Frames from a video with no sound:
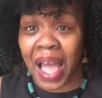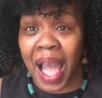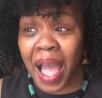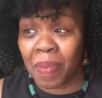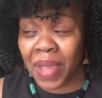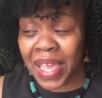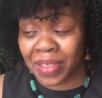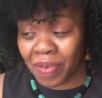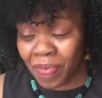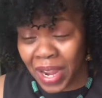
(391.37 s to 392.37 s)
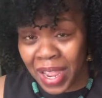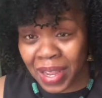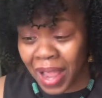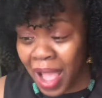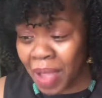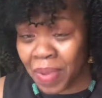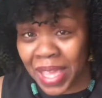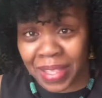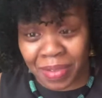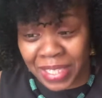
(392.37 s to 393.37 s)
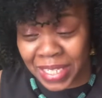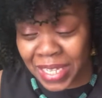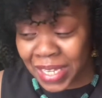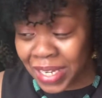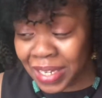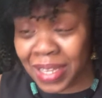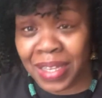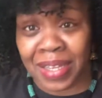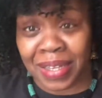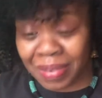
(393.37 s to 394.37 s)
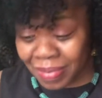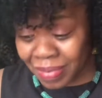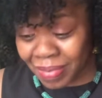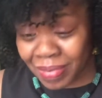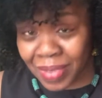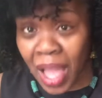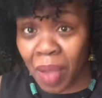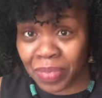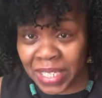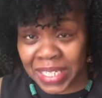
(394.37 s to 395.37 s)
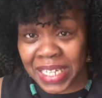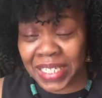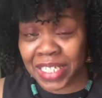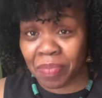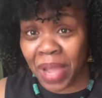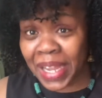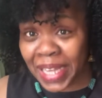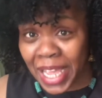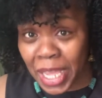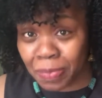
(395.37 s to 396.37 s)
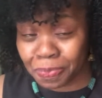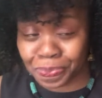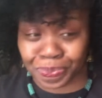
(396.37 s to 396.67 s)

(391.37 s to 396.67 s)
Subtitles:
I pay the rent. I pay the deed. The deed is in my name.